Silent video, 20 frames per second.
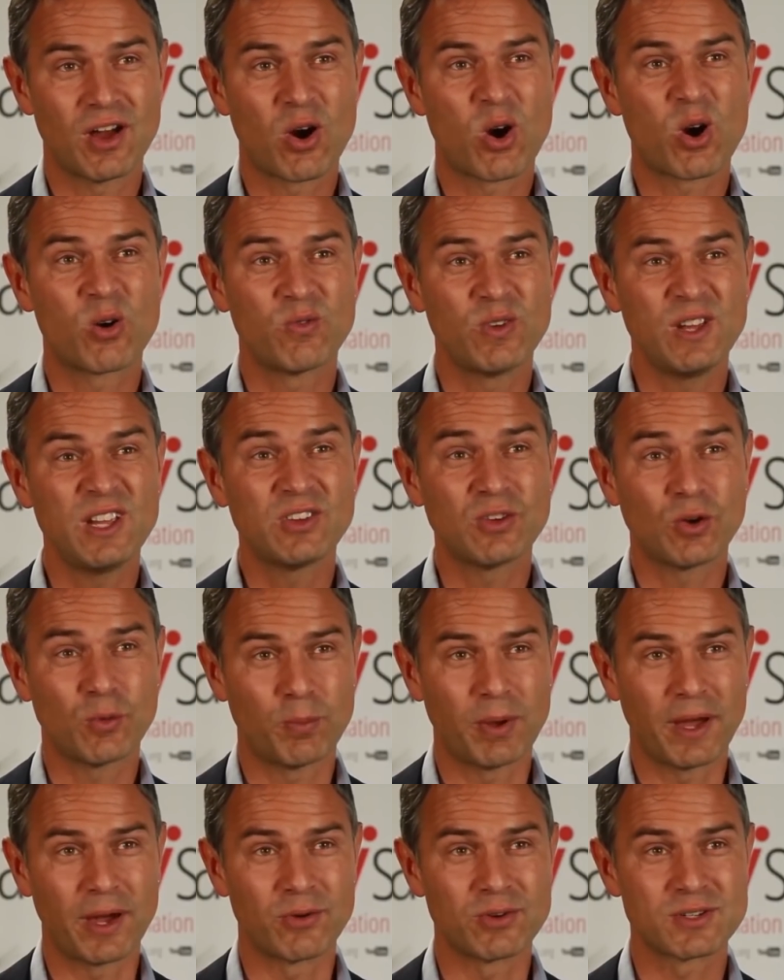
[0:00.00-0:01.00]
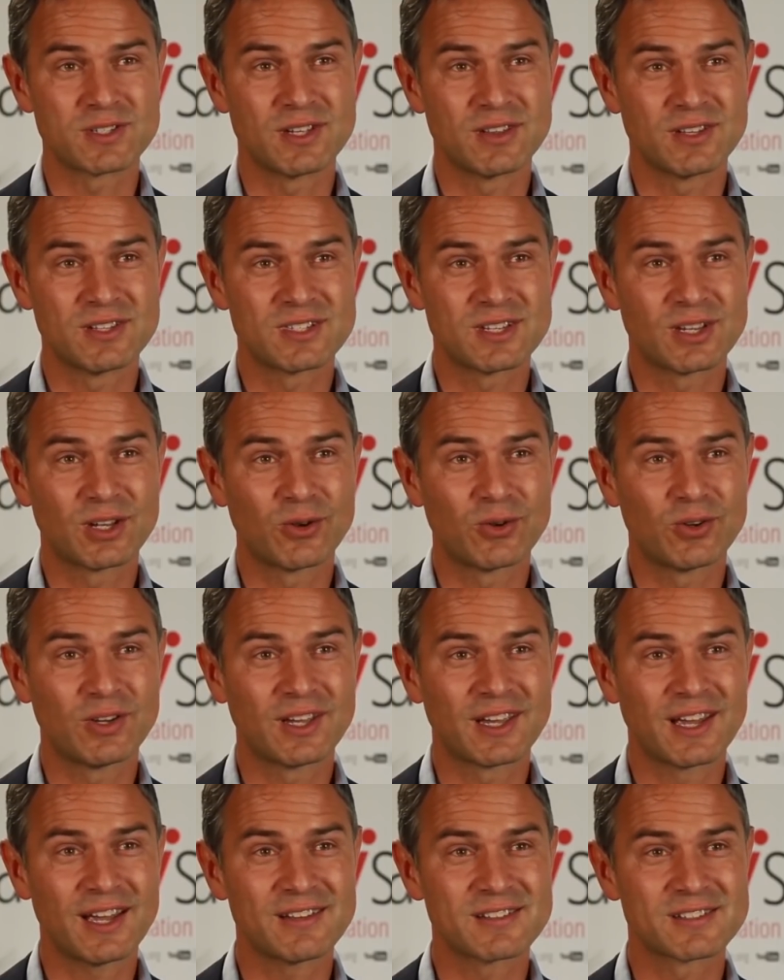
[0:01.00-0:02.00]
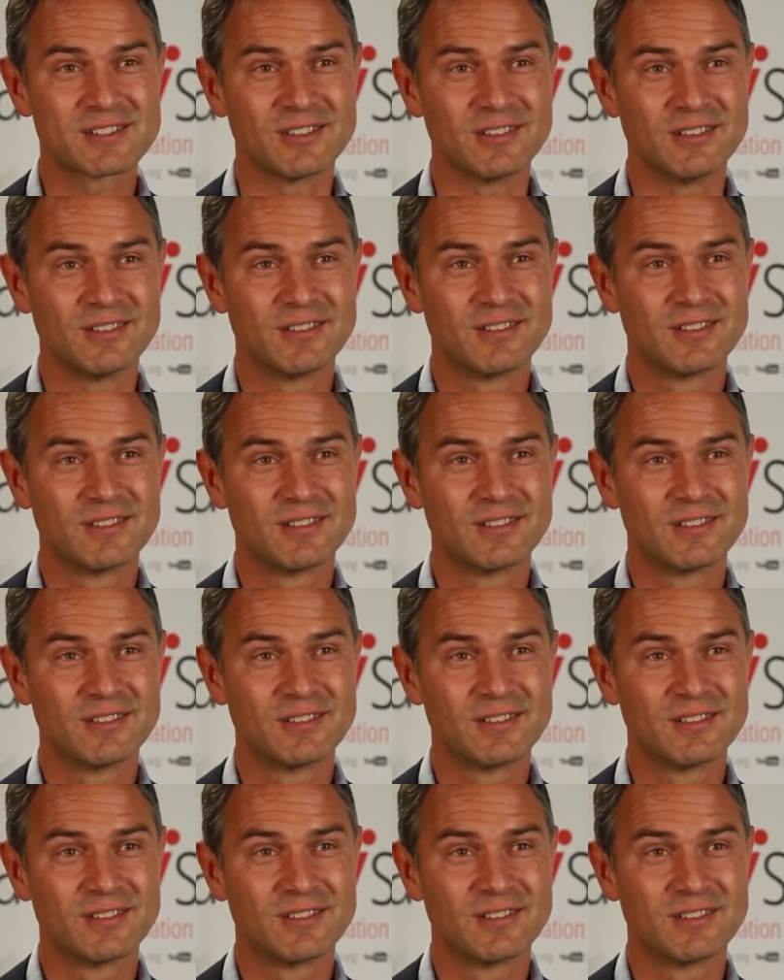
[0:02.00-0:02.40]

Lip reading: are veto powers in the Security Council.